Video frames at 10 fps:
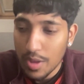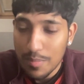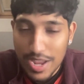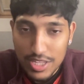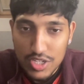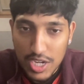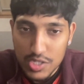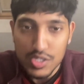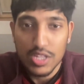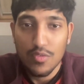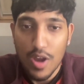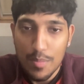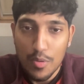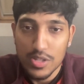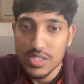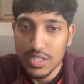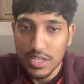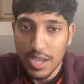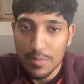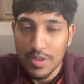and made the changes at the right points in the
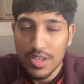game.